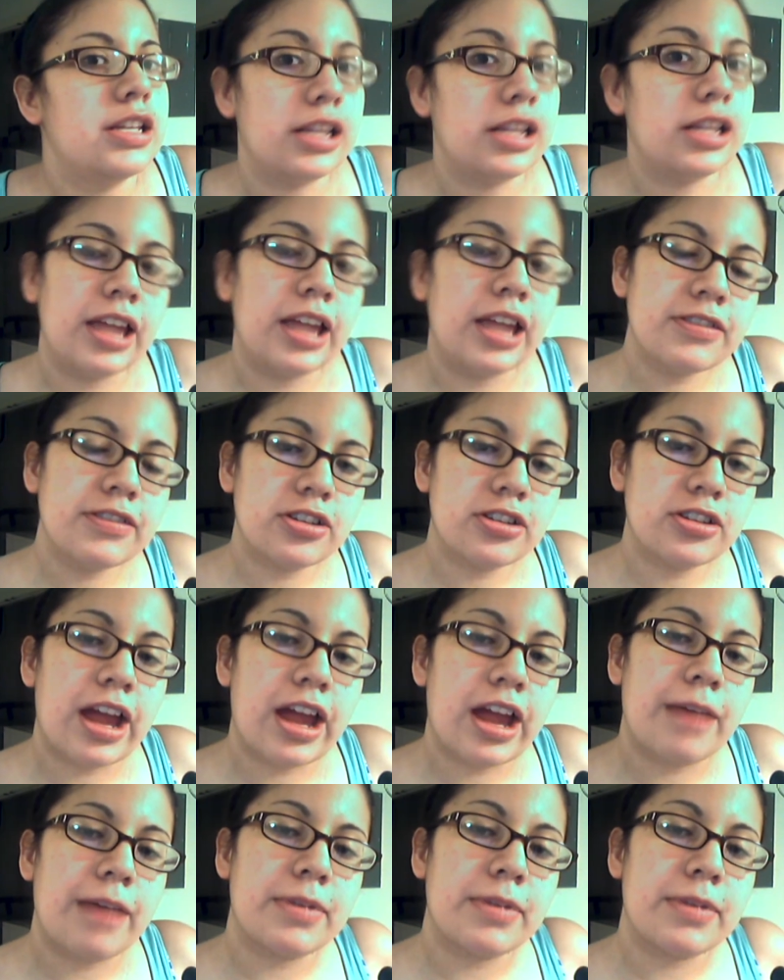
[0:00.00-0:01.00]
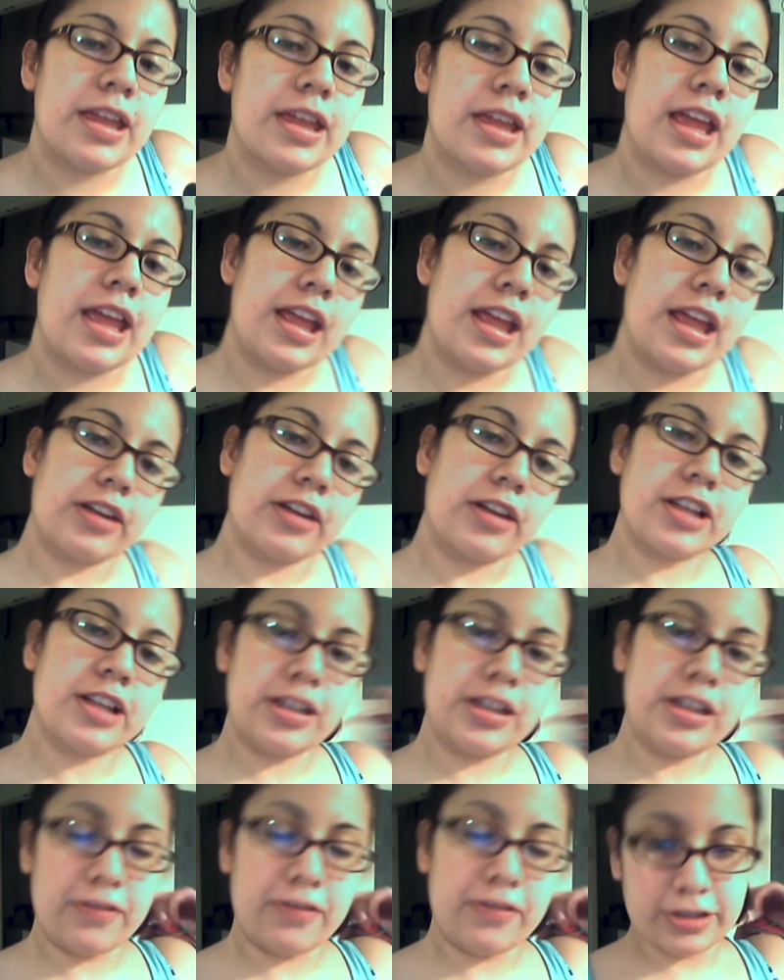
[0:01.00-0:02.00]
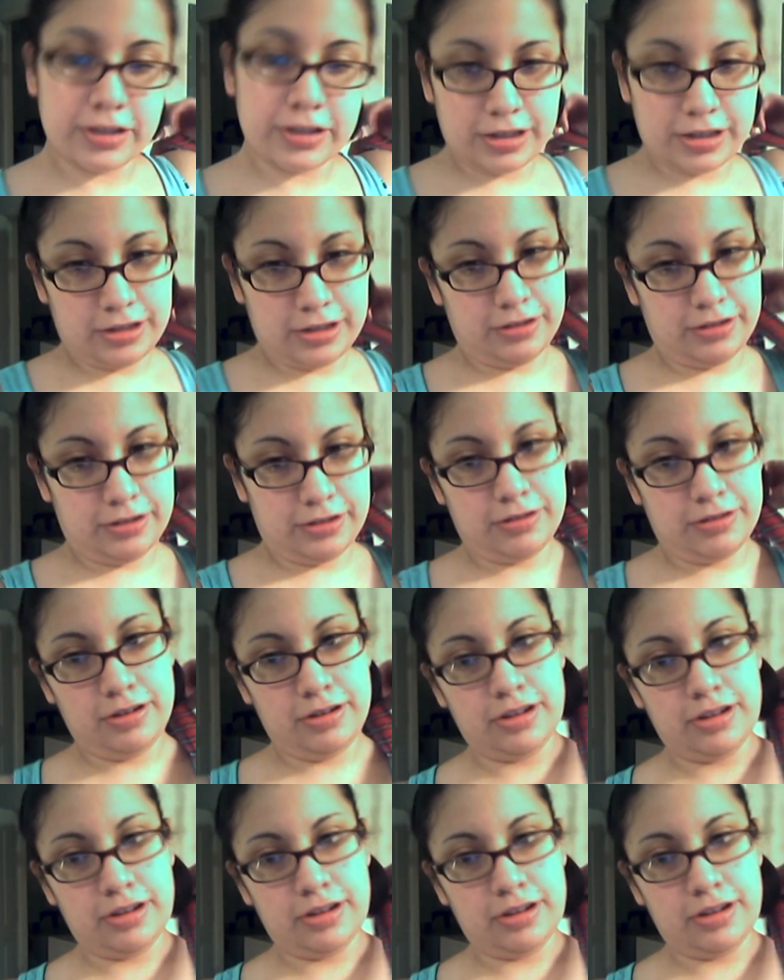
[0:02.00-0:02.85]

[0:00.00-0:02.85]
left strap and cross it over to